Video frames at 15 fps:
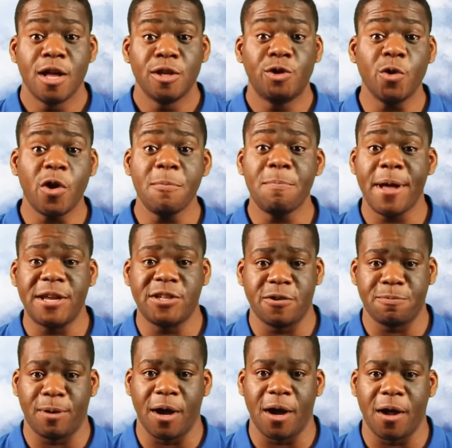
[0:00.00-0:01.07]
Join Pastor
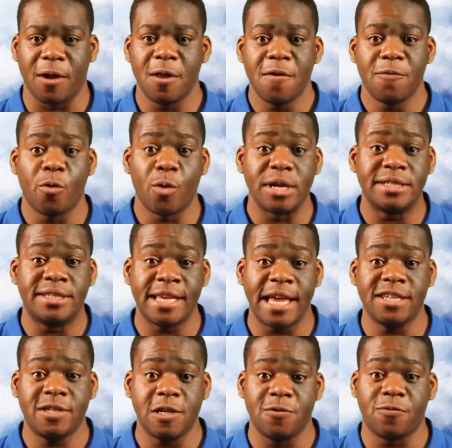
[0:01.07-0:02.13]
Paul for a
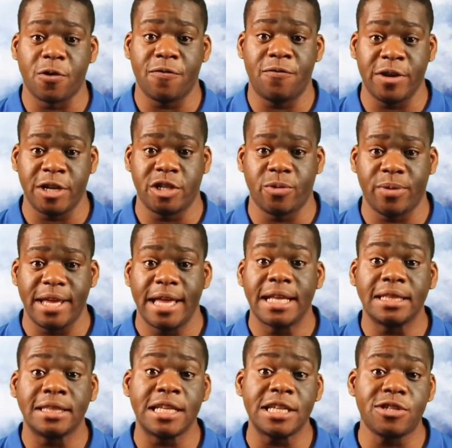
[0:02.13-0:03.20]
Destined for Victory
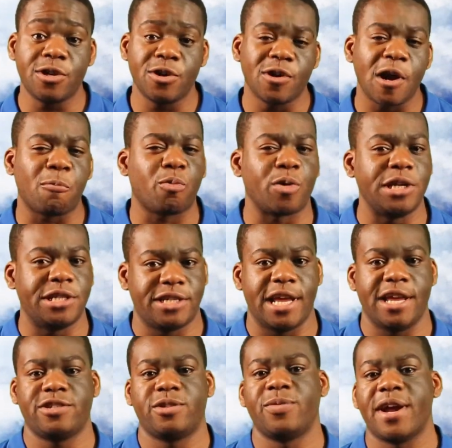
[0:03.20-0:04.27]
Listener
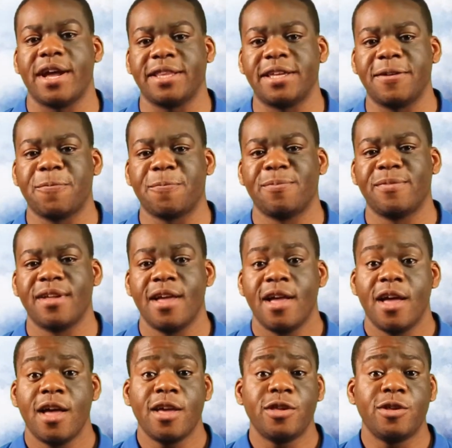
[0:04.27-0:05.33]
Appreciation Rally.
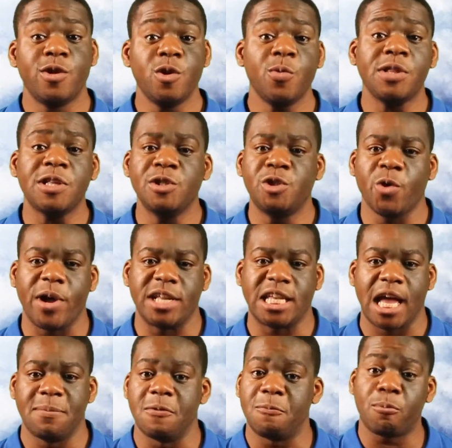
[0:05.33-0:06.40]
You will enjoy a
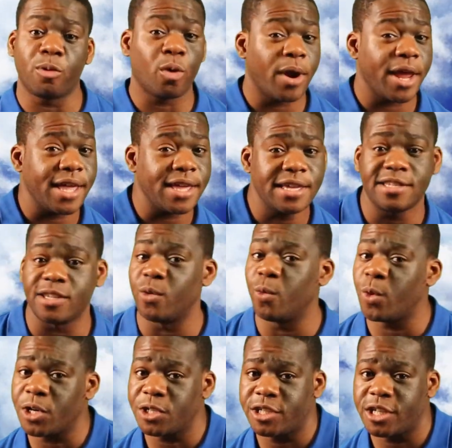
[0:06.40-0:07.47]
time of praise and
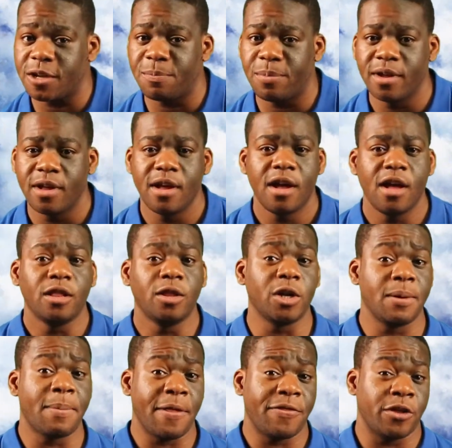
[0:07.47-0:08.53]
worship, learn
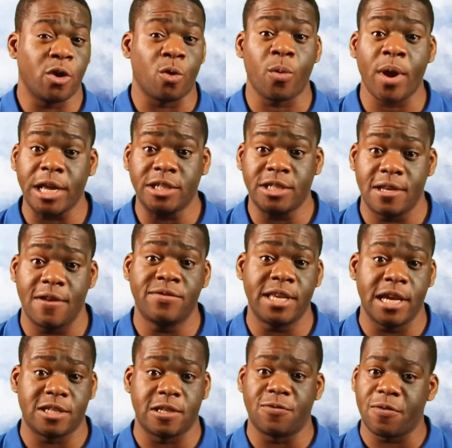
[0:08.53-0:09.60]
about the direction of
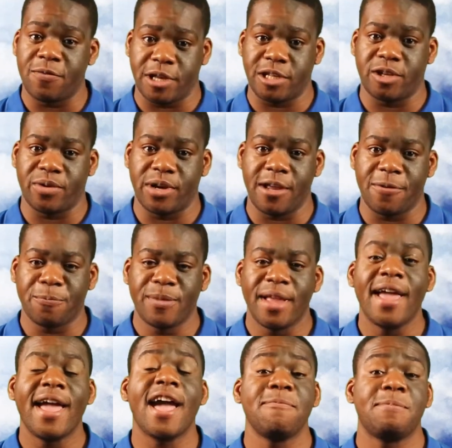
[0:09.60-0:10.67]
Destined for Victory,
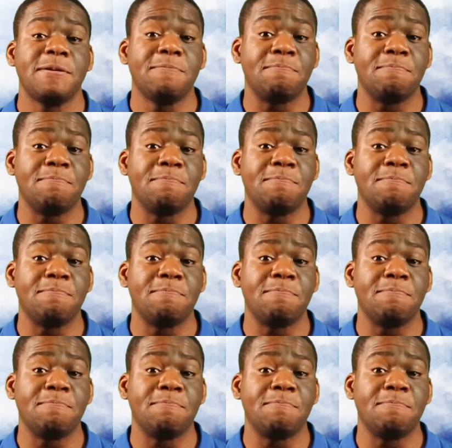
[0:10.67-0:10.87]
and be